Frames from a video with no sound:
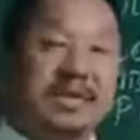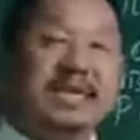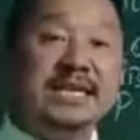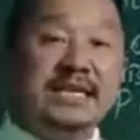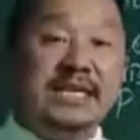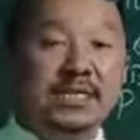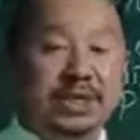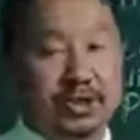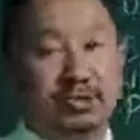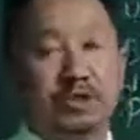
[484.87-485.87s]
needy
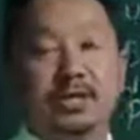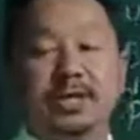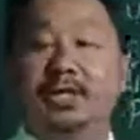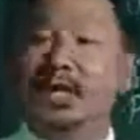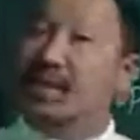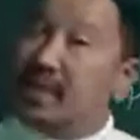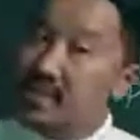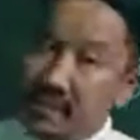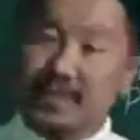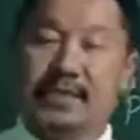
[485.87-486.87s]
tissues of the
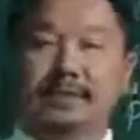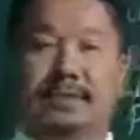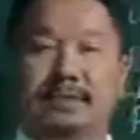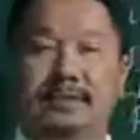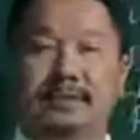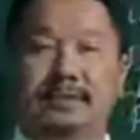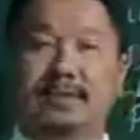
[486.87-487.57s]
cells.